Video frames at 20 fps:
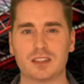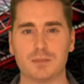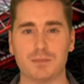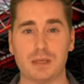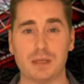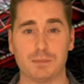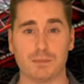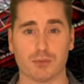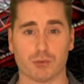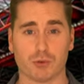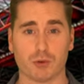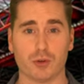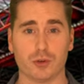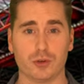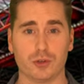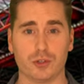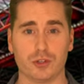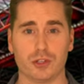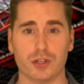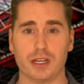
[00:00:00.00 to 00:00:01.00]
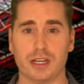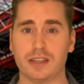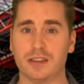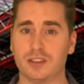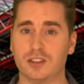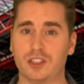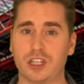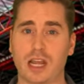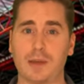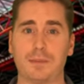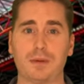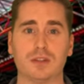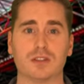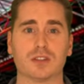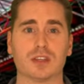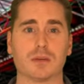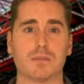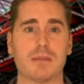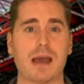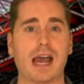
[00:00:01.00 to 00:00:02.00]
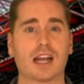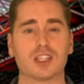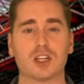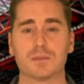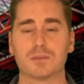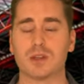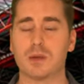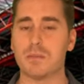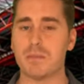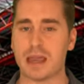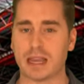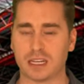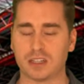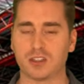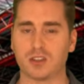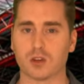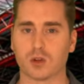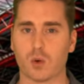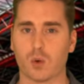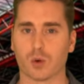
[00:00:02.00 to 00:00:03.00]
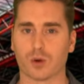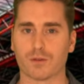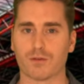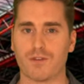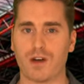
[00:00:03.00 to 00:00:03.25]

easily beat Bruges in this Champions League matchup to make it to the